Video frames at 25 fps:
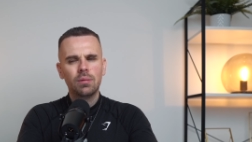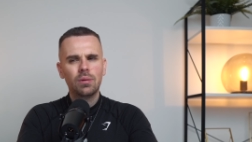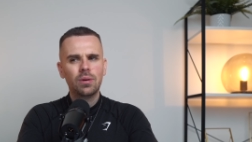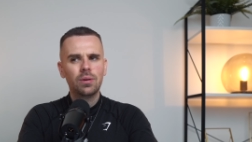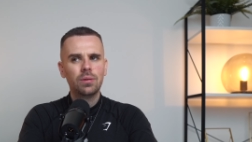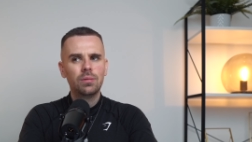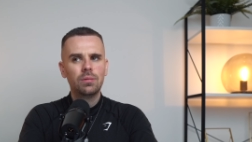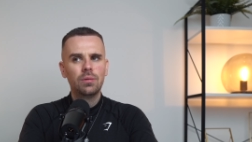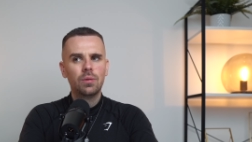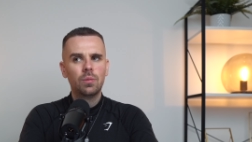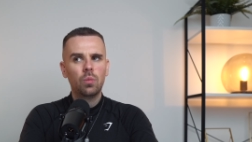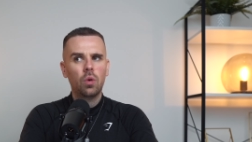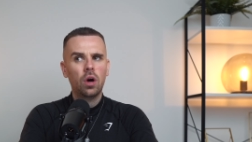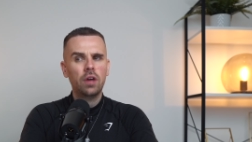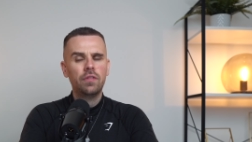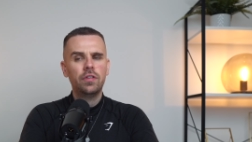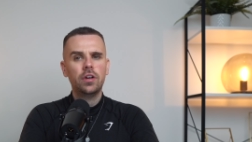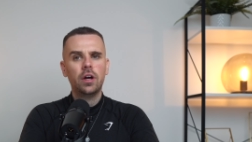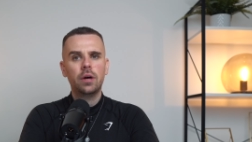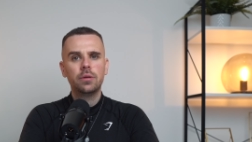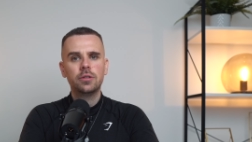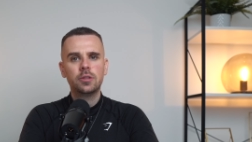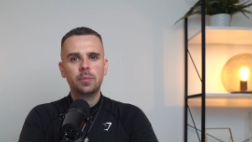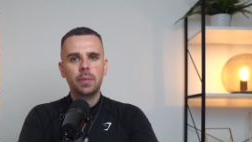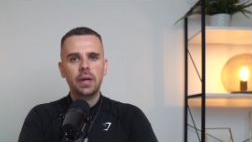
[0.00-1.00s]
well, what if you
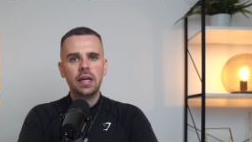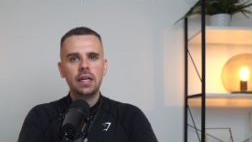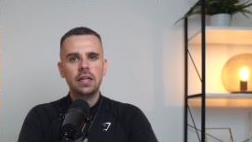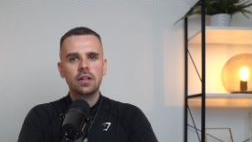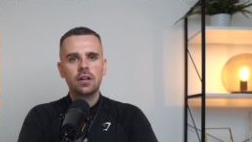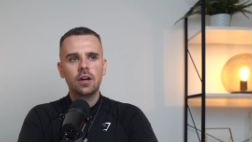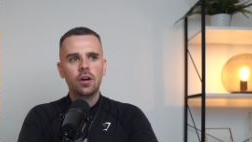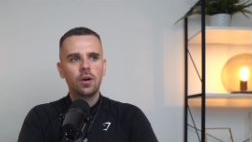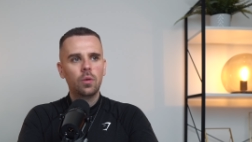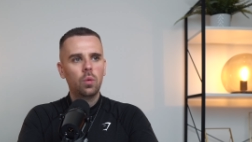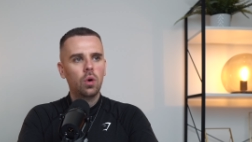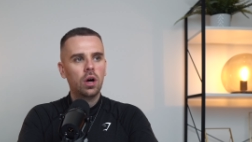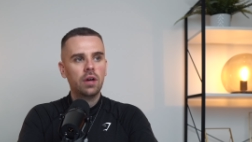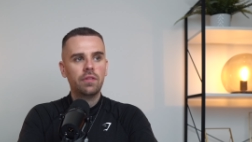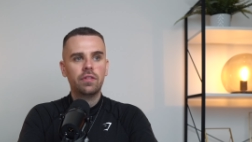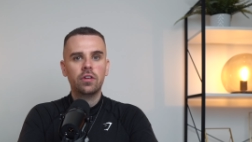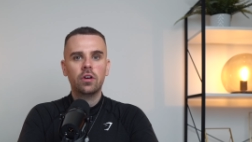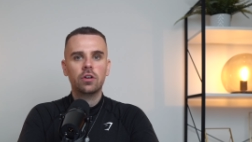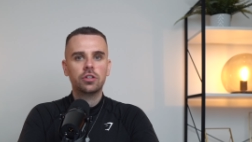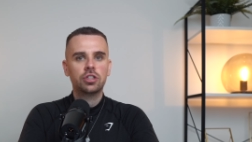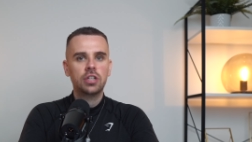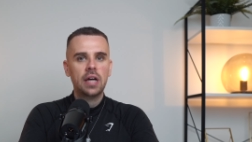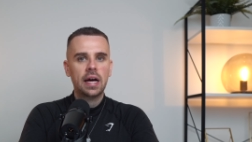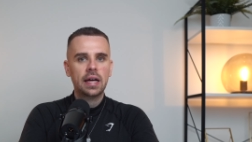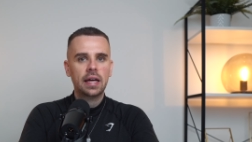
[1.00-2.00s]
don't speak? What if you're
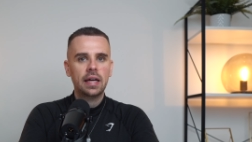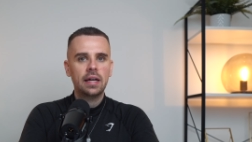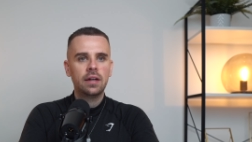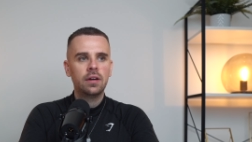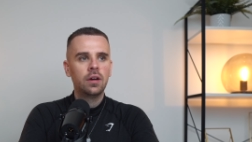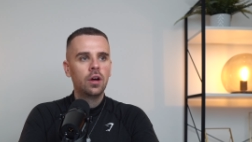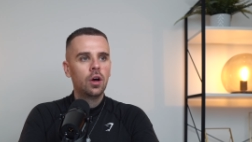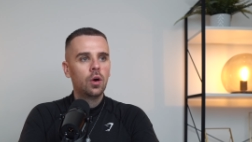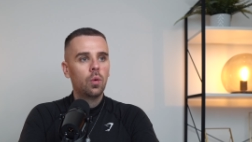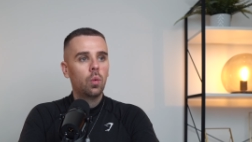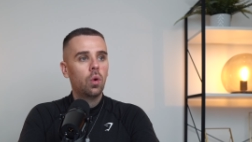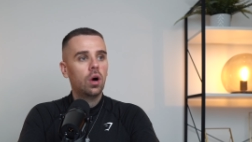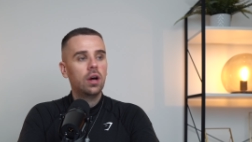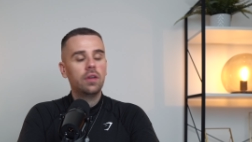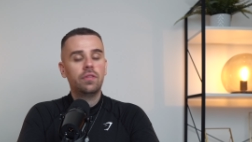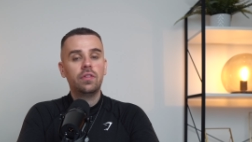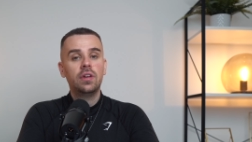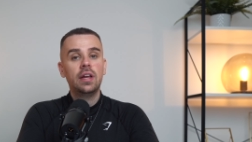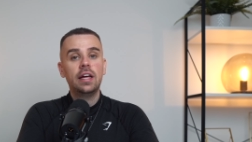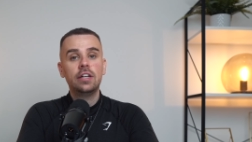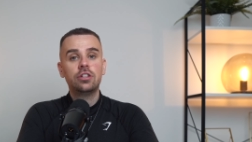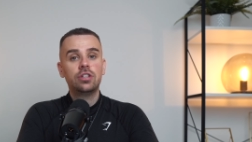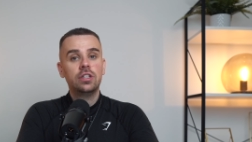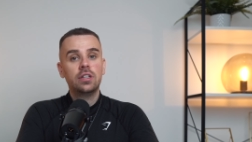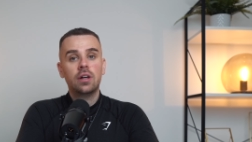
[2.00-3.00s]
not shagging? What if you
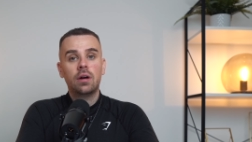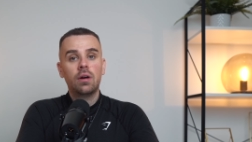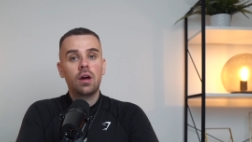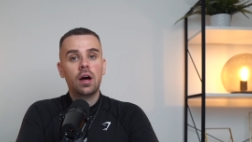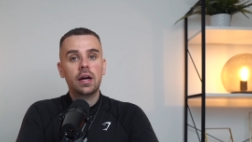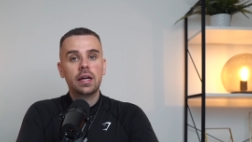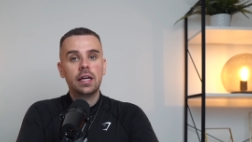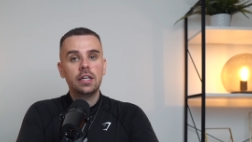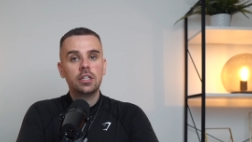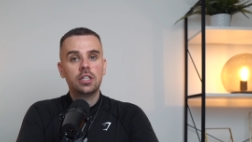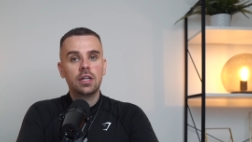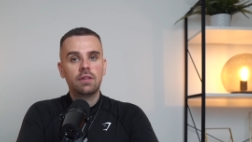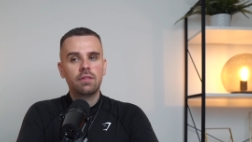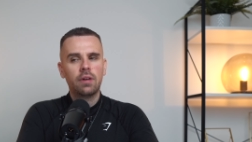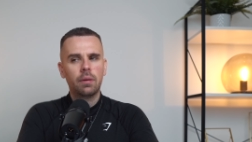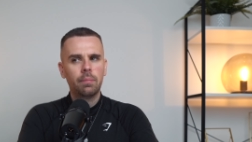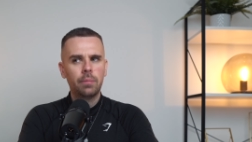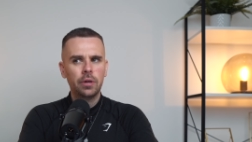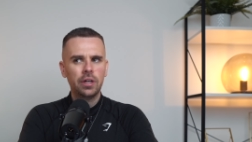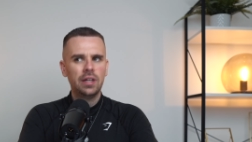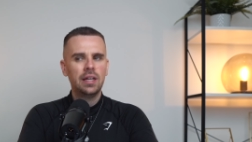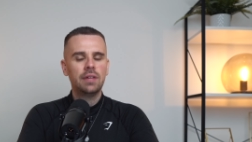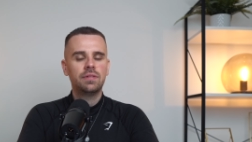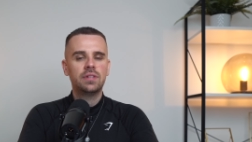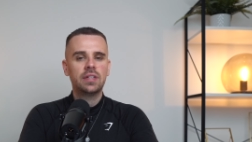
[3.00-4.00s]
literally don't like each other,
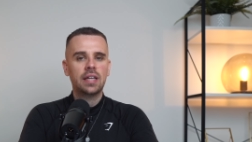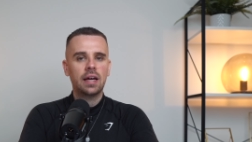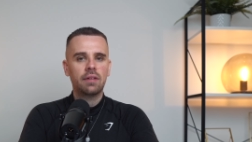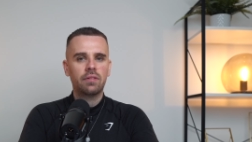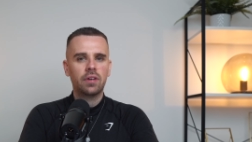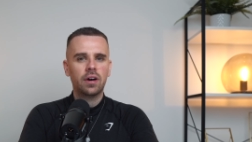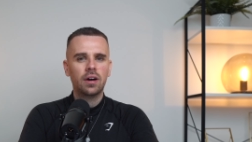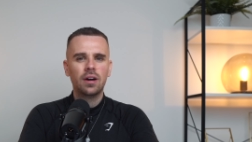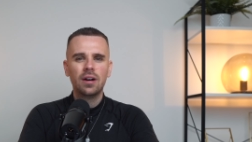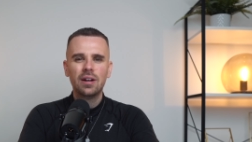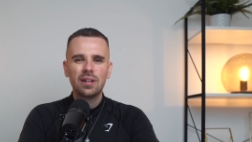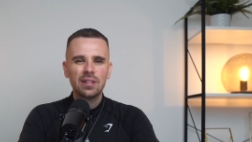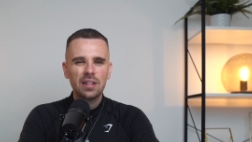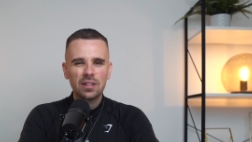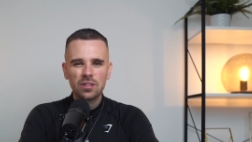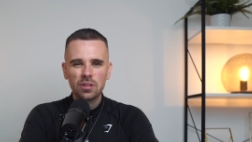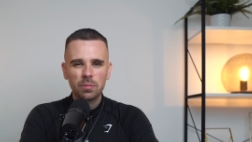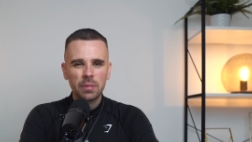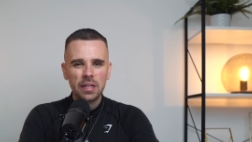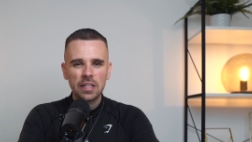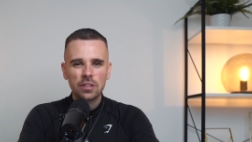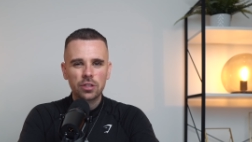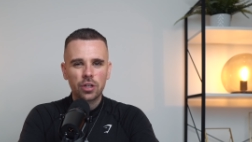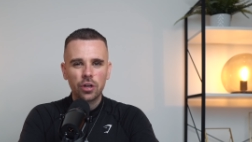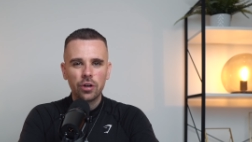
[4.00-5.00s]
but you live together? That doesn't
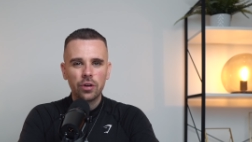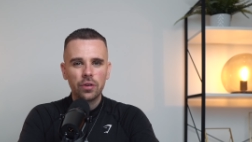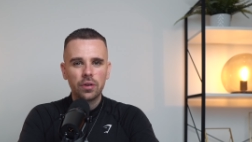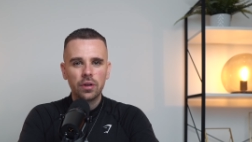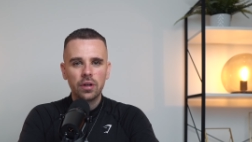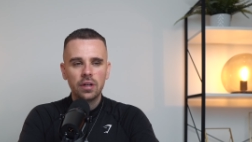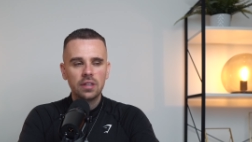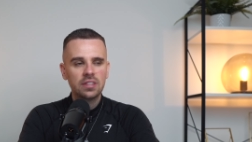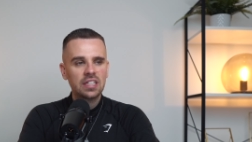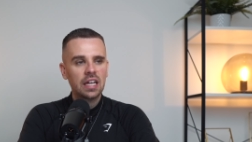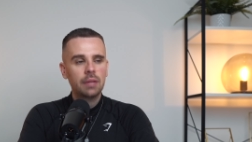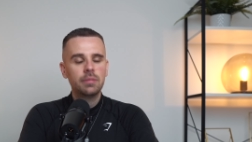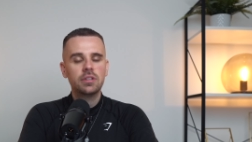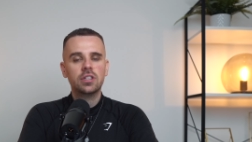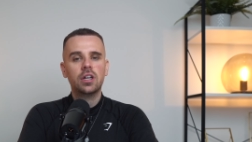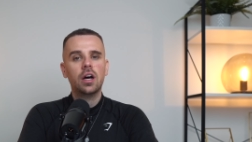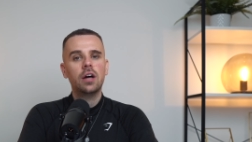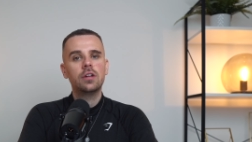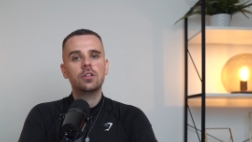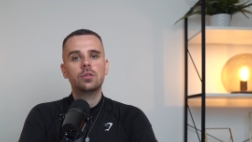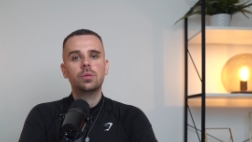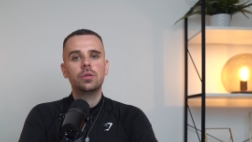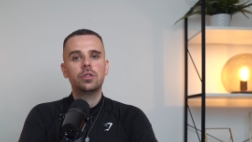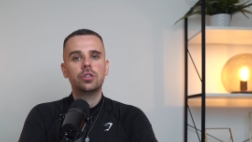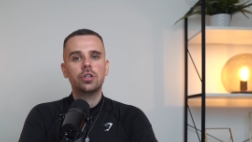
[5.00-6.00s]
mean it's good. Same as
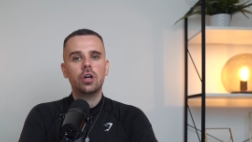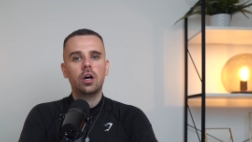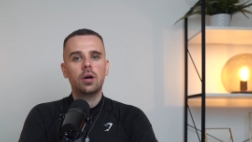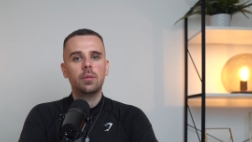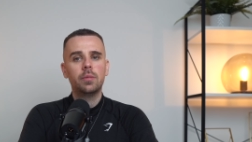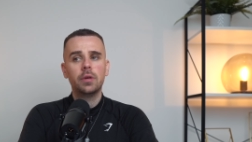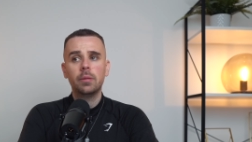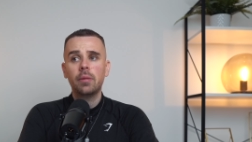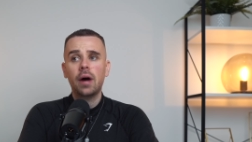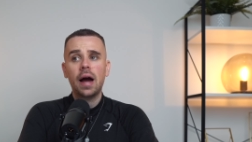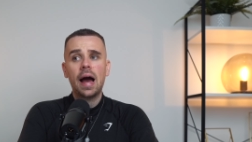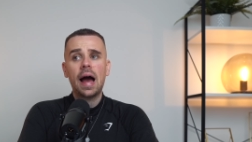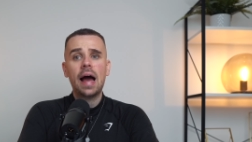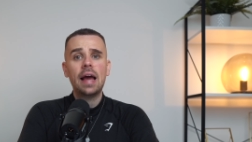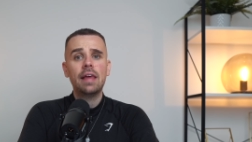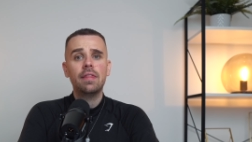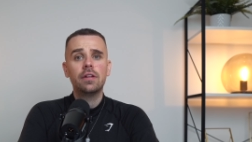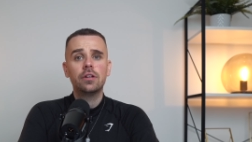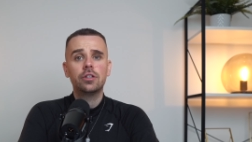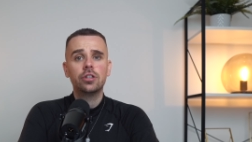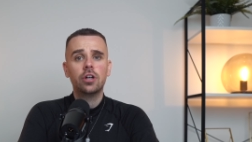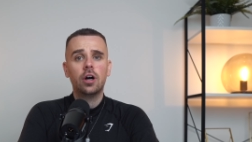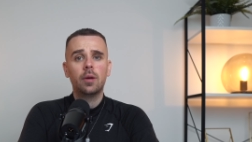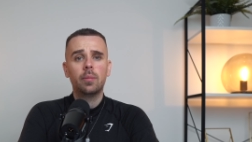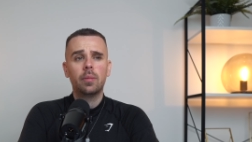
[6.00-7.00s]
going to a job. You might hate the
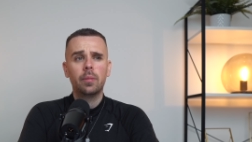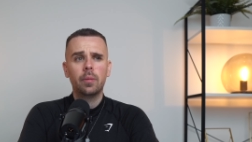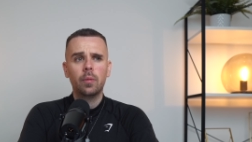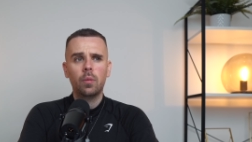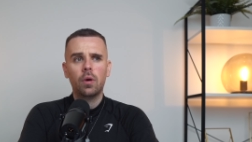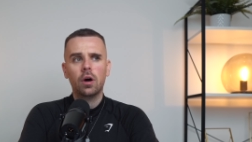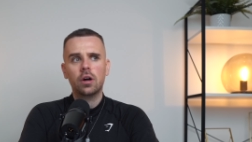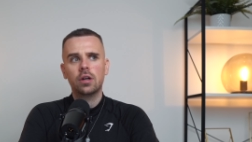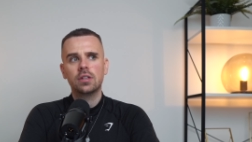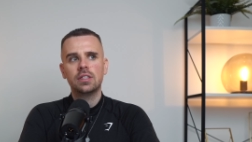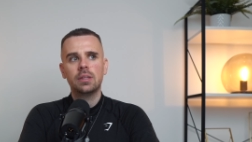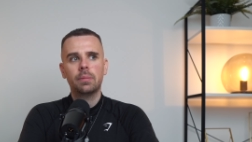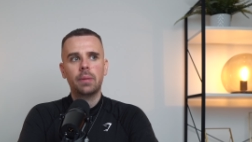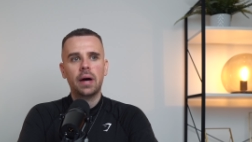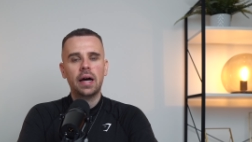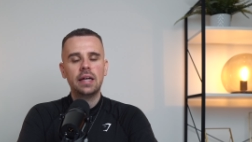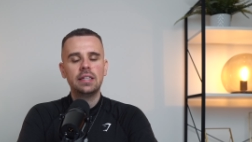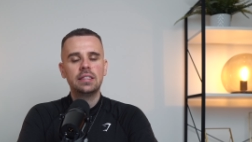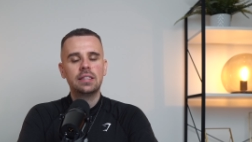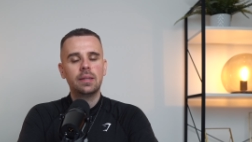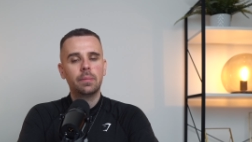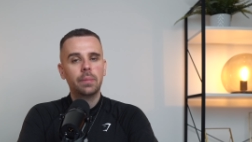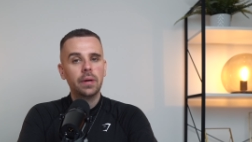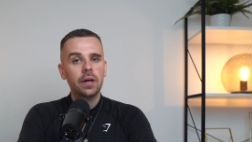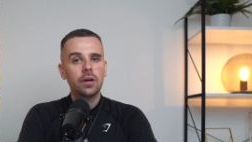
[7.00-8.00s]
job, but what? Because it
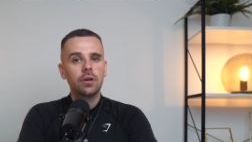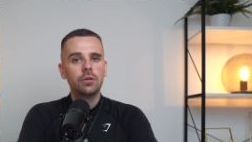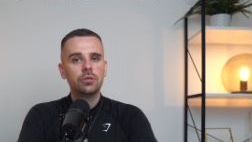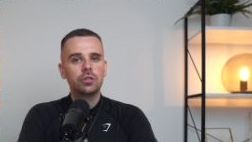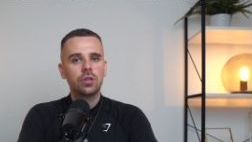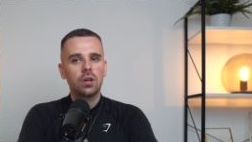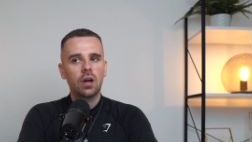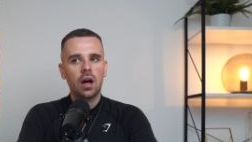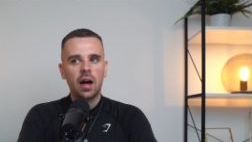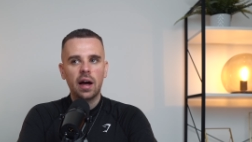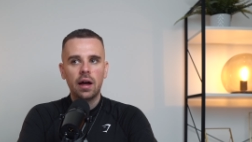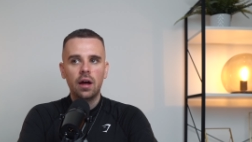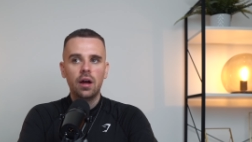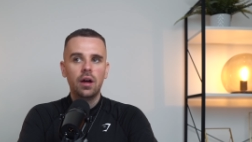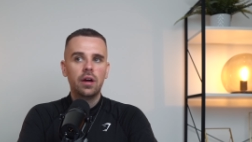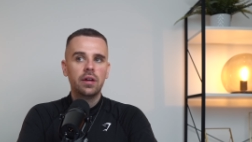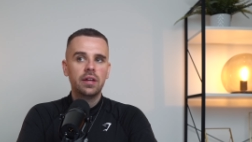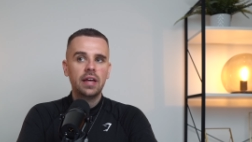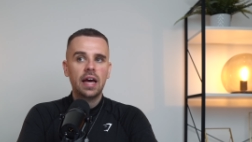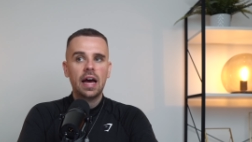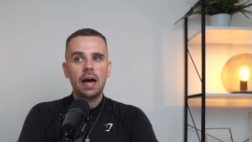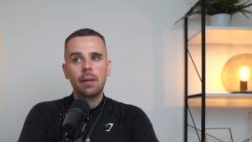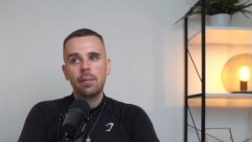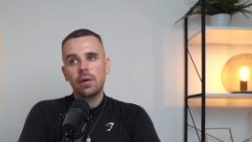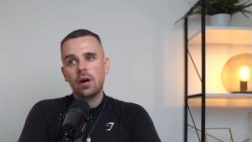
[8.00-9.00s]
pays the bills. You're like,
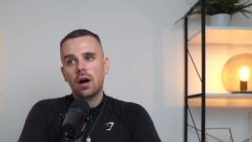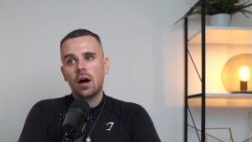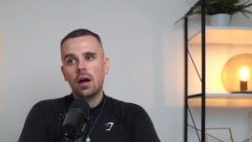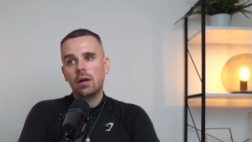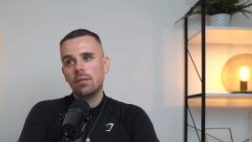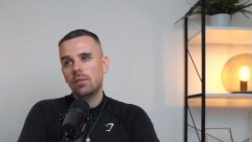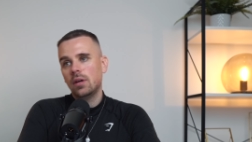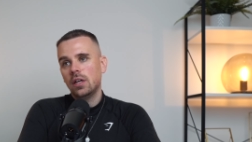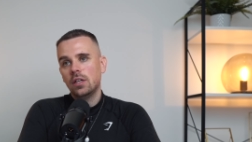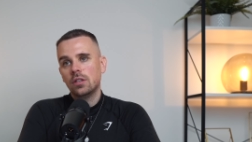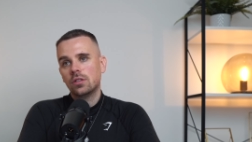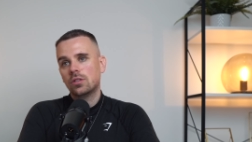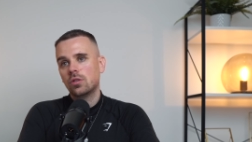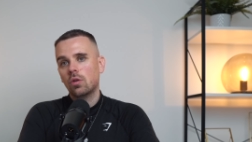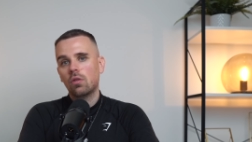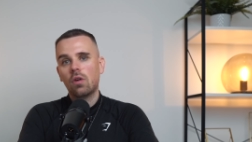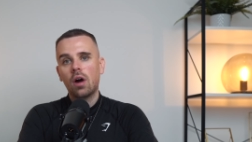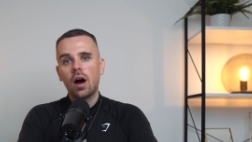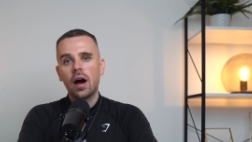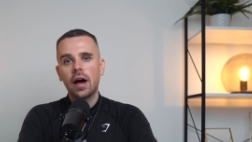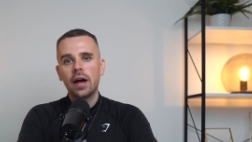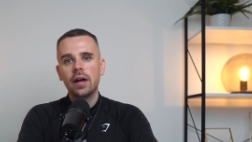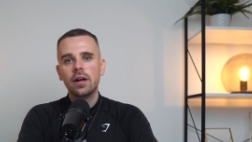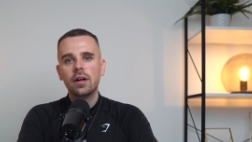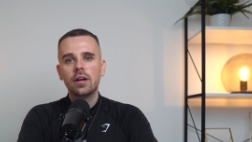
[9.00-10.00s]
yeah, but I, it's all
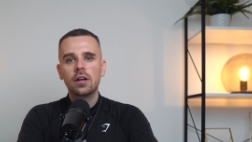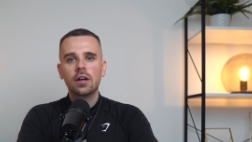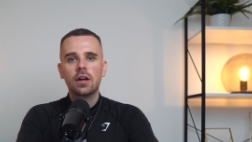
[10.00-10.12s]
right.